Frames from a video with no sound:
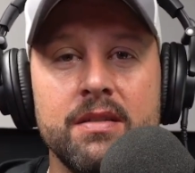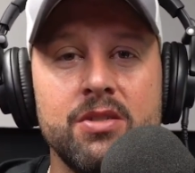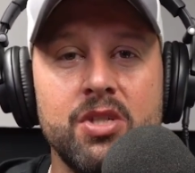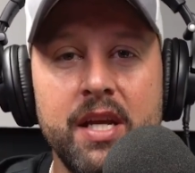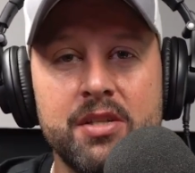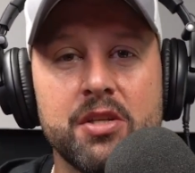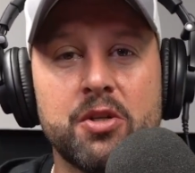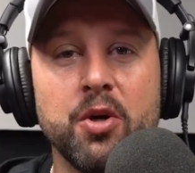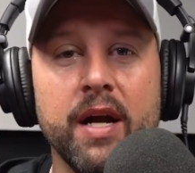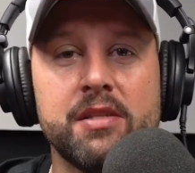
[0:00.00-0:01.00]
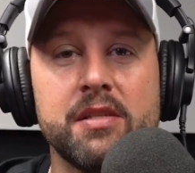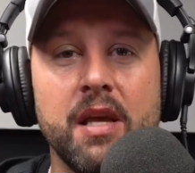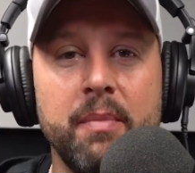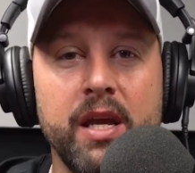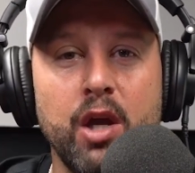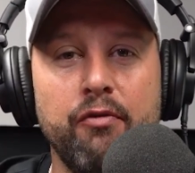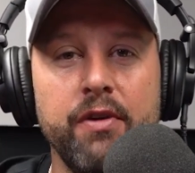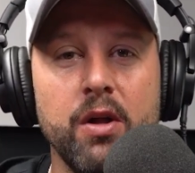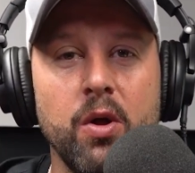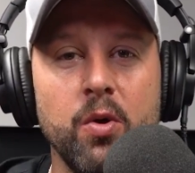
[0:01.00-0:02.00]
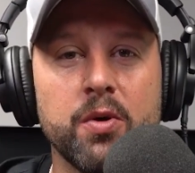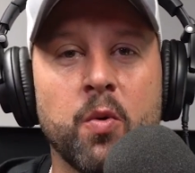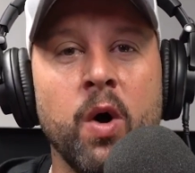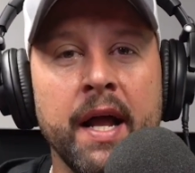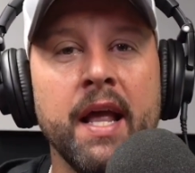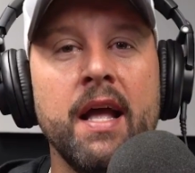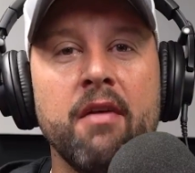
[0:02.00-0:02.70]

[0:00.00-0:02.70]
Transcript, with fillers: Jesus Christ, does that make you feel old or what?